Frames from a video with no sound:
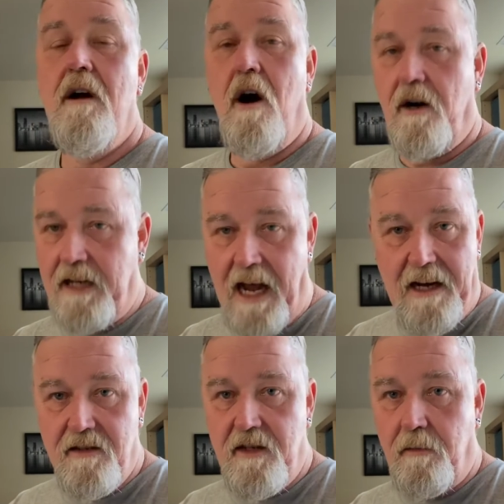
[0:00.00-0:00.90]
our
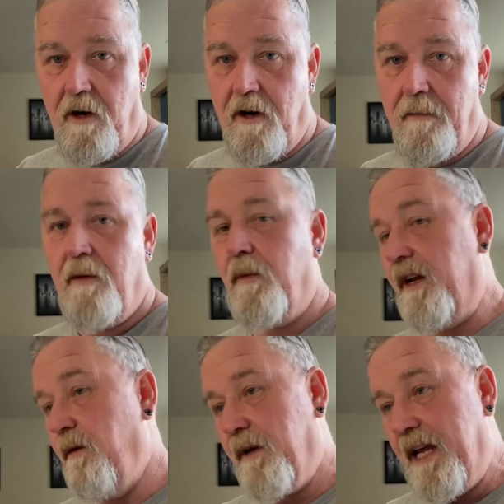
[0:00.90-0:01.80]
titles department. We
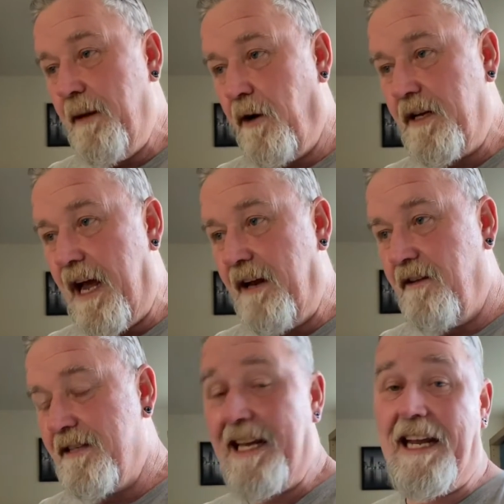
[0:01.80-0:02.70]
don't keep our
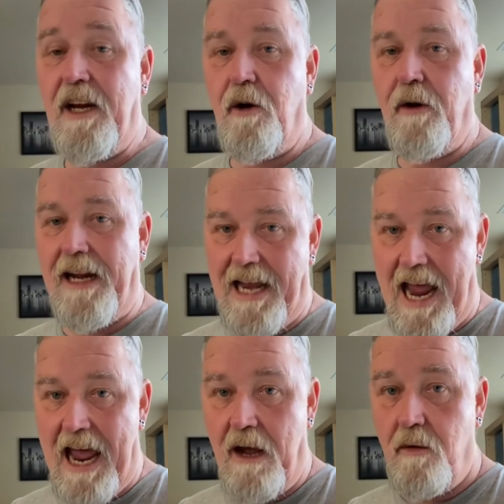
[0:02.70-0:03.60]
titles here
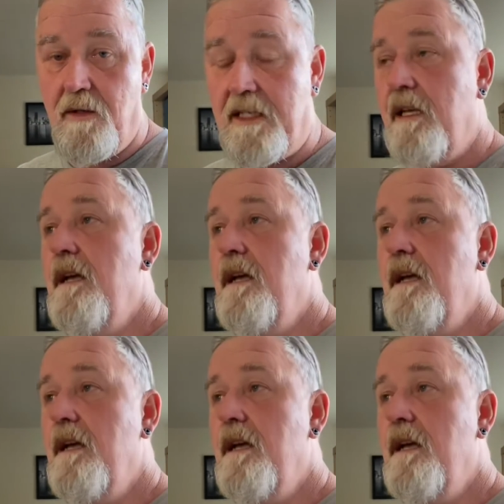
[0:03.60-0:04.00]
in-house.